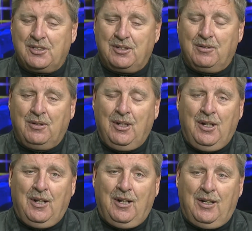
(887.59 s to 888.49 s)
So
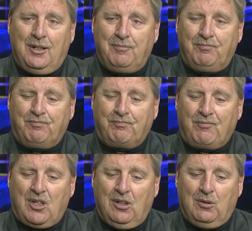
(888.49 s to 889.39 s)

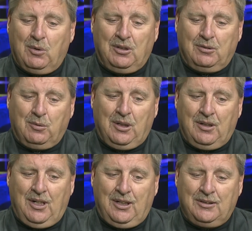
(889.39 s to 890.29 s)

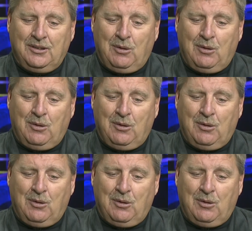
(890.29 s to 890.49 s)
we're